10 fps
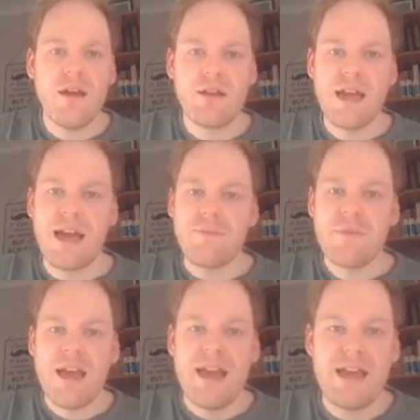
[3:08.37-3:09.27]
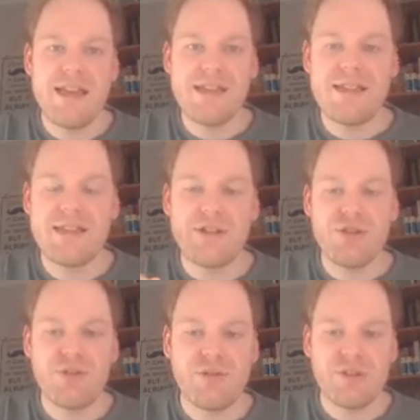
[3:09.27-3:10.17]
Okay, is this a
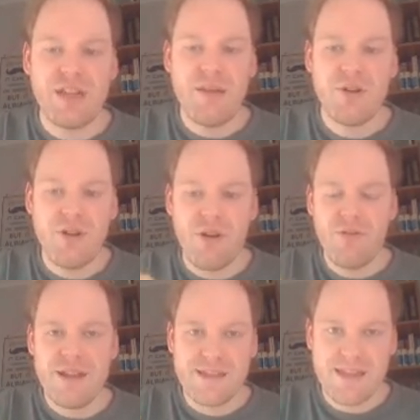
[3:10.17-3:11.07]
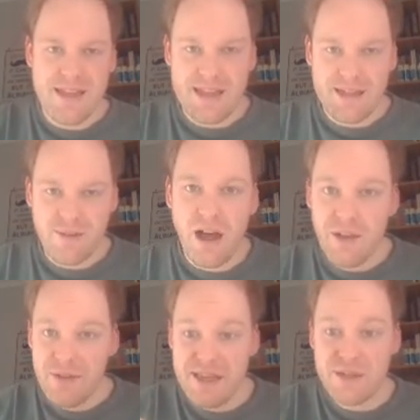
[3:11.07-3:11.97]
true statement or
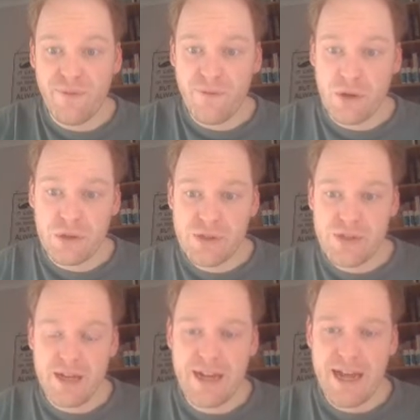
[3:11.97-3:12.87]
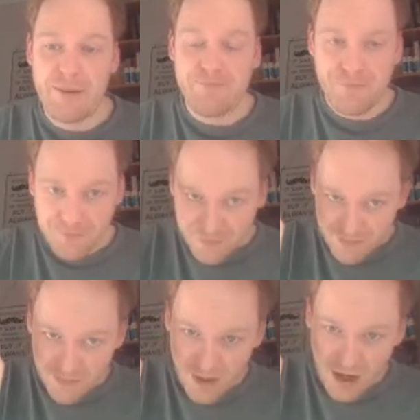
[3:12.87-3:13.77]
are these false? Now,
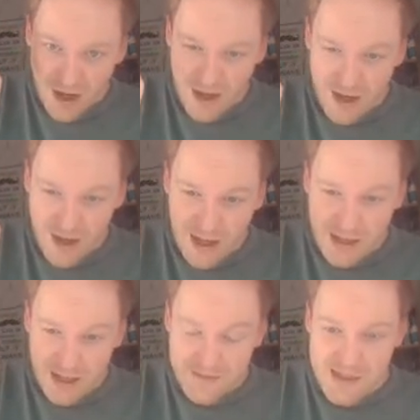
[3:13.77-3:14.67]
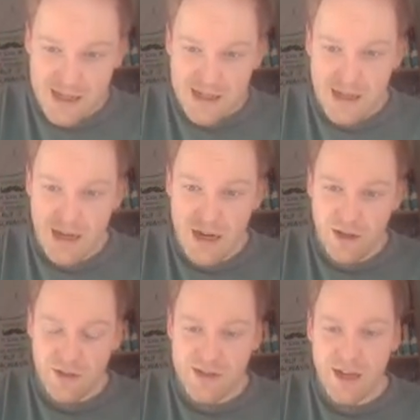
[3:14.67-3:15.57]
like I've said a
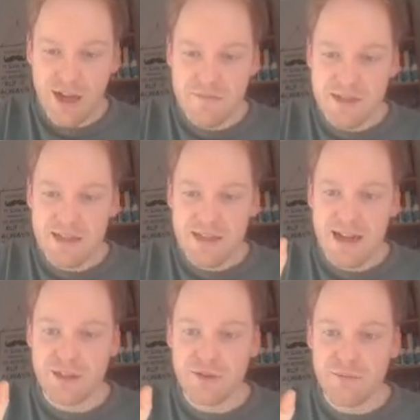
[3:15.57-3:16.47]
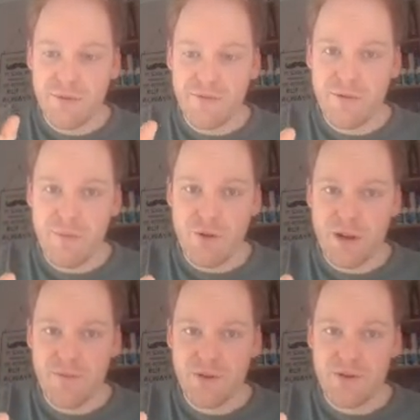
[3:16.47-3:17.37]
lot of times in the classroom before we
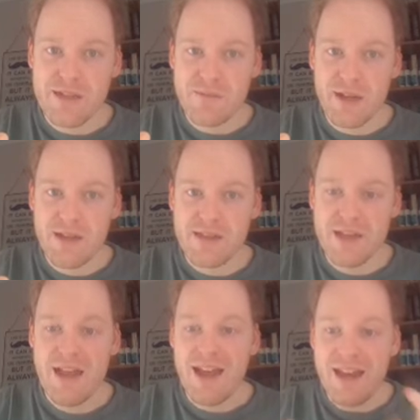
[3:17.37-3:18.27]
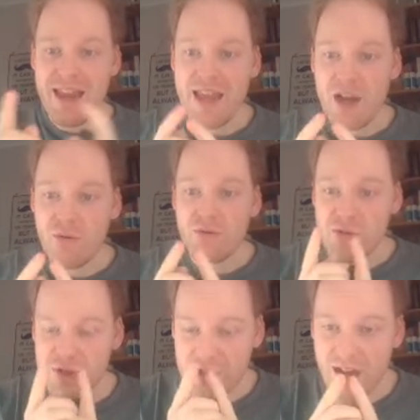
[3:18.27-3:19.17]
broke up for Christmas, an
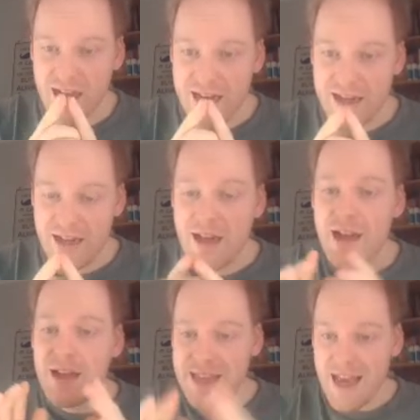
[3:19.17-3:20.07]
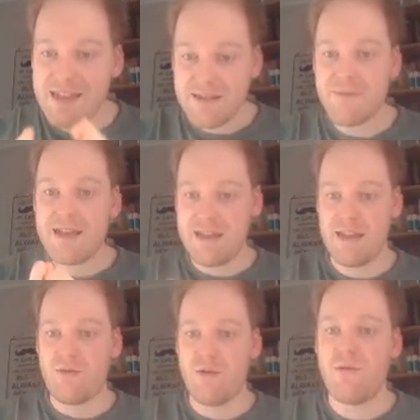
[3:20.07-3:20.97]
equals sign, yes, it means
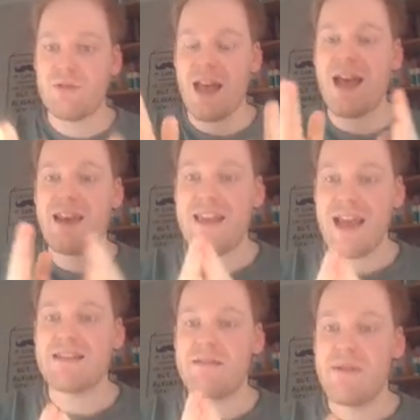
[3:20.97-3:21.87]
equals, and yes, it